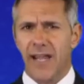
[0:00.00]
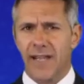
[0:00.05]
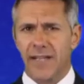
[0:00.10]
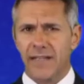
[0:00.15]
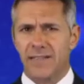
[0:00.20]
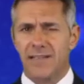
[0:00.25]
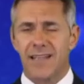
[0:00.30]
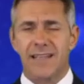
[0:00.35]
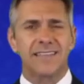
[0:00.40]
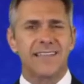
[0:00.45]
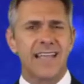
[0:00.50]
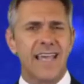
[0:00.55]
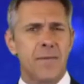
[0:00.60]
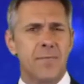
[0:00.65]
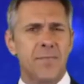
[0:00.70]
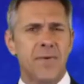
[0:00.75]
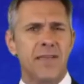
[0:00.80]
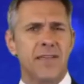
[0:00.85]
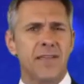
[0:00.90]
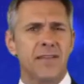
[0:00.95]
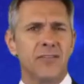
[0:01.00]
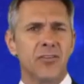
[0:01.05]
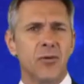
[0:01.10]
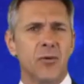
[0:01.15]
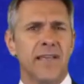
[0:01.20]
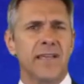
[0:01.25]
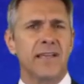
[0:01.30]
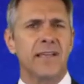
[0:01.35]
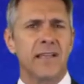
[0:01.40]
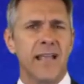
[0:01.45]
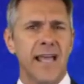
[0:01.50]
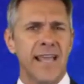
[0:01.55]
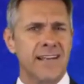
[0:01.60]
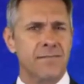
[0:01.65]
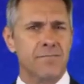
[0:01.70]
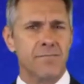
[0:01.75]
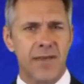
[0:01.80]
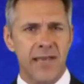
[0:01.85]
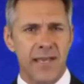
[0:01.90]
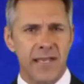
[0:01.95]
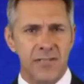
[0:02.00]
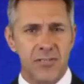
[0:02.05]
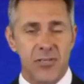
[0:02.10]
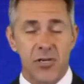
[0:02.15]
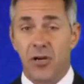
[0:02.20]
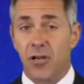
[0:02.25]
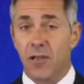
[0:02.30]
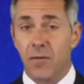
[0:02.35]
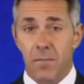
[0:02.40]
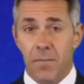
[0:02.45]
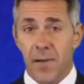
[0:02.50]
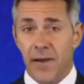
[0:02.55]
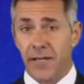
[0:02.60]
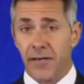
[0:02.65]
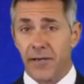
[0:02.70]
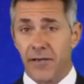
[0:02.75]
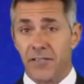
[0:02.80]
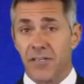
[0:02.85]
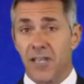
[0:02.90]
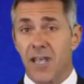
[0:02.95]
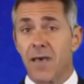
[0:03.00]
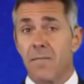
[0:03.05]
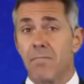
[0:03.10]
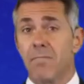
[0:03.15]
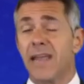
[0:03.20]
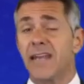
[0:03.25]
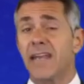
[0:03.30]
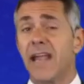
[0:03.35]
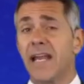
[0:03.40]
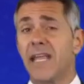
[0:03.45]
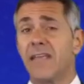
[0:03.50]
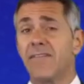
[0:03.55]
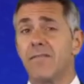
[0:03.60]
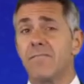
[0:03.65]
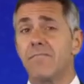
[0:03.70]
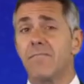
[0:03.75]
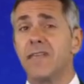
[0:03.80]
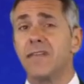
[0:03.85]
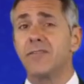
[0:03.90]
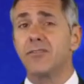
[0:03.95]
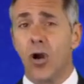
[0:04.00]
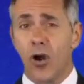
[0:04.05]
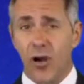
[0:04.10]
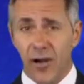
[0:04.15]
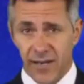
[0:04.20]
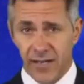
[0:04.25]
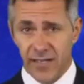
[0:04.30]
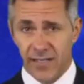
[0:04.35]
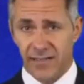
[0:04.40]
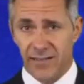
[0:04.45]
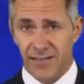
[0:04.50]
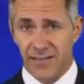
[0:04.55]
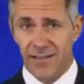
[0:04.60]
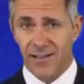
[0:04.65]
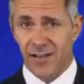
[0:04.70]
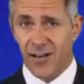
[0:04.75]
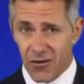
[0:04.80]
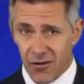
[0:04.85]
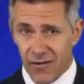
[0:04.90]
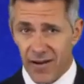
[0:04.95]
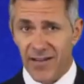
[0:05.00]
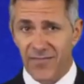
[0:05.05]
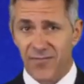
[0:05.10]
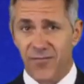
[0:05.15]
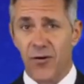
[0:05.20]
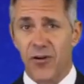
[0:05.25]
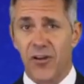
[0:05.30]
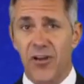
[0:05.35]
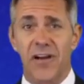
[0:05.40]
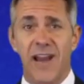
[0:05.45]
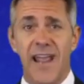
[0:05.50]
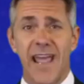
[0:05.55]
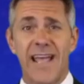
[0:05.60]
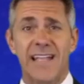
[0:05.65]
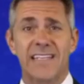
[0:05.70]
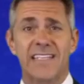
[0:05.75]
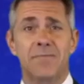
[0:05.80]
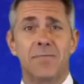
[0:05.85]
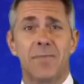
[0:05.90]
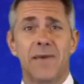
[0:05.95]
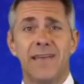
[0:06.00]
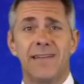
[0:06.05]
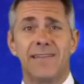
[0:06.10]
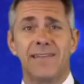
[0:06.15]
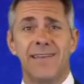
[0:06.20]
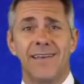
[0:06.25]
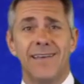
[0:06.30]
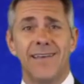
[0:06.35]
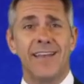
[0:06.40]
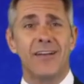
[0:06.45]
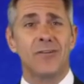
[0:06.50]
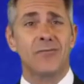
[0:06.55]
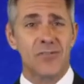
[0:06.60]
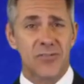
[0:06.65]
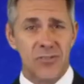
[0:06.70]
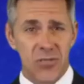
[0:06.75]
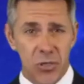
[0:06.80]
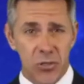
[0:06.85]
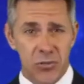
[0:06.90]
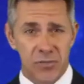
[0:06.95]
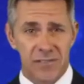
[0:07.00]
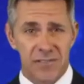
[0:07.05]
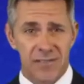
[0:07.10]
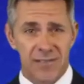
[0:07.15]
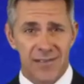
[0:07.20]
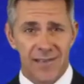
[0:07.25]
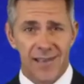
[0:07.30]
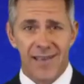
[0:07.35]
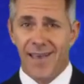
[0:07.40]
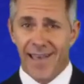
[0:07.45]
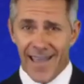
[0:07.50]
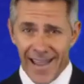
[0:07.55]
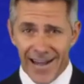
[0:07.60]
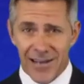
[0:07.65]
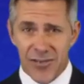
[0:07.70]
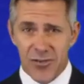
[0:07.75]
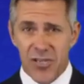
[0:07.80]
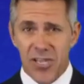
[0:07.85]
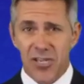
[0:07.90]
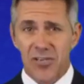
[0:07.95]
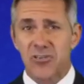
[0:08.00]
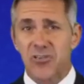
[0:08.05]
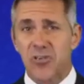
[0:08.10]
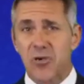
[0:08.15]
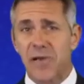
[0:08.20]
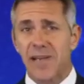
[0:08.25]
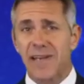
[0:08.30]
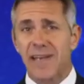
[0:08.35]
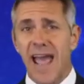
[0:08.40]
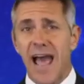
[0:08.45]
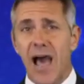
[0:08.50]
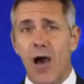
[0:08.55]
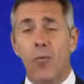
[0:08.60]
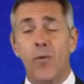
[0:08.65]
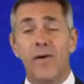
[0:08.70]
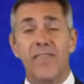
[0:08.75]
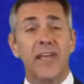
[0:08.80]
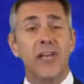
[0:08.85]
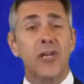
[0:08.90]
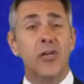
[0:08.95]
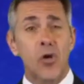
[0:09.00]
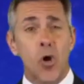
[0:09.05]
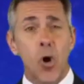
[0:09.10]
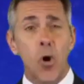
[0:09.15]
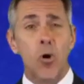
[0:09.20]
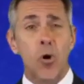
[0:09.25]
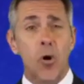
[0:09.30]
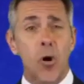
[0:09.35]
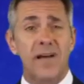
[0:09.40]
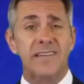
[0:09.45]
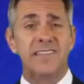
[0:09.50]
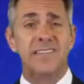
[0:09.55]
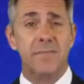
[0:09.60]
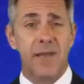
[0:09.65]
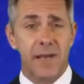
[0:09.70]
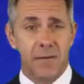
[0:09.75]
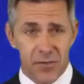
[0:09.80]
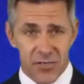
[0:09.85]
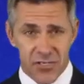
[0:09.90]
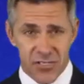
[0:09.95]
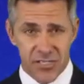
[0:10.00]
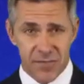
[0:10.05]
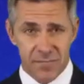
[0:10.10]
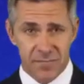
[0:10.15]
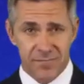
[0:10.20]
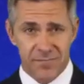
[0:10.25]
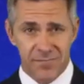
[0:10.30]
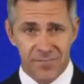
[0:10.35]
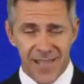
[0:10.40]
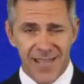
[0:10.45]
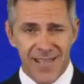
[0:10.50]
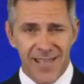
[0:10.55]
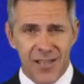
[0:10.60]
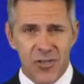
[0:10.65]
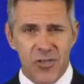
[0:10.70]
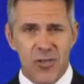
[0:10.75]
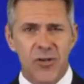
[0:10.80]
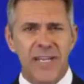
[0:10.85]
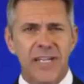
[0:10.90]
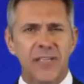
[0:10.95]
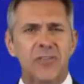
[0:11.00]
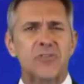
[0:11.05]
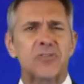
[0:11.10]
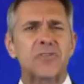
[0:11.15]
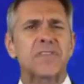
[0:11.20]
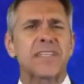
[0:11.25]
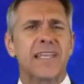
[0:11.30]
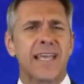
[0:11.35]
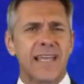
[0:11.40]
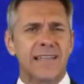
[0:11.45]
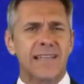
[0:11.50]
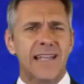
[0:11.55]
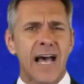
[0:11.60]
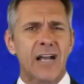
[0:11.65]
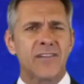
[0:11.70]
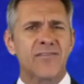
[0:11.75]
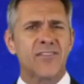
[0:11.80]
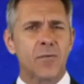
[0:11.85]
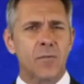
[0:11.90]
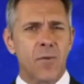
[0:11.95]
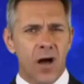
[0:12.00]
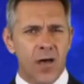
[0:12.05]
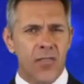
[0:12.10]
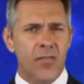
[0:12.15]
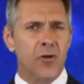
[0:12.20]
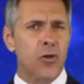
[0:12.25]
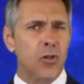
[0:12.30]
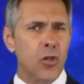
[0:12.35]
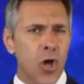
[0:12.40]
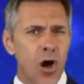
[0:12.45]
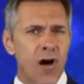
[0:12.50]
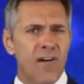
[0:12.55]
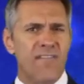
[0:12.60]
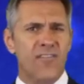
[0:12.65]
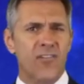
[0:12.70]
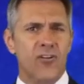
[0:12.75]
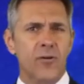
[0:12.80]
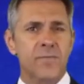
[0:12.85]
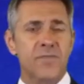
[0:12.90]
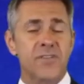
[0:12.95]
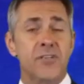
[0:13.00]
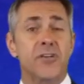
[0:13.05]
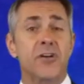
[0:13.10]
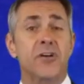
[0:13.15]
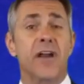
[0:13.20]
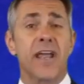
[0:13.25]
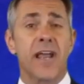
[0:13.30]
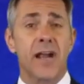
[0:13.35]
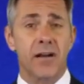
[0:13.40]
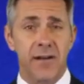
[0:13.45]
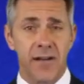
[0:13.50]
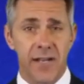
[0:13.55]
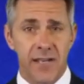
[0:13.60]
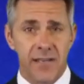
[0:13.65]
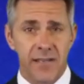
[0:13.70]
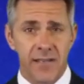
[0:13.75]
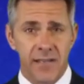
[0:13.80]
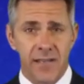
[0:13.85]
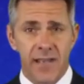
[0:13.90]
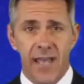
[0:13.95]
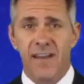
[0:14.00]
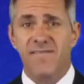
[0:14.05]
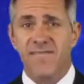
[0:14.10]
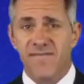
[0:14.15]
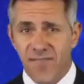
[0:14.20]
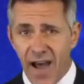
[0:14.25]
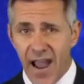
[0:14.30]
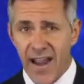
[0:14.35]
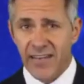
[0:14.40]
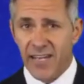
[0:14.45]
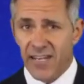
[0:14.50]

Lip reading: His widow, Yulia Navalnaya, cast her vote at Russia's embassy in Berlin. There were protests held and queues to vote in a number of other countries. And in London, there was a line a mile long outside the Russian embassy.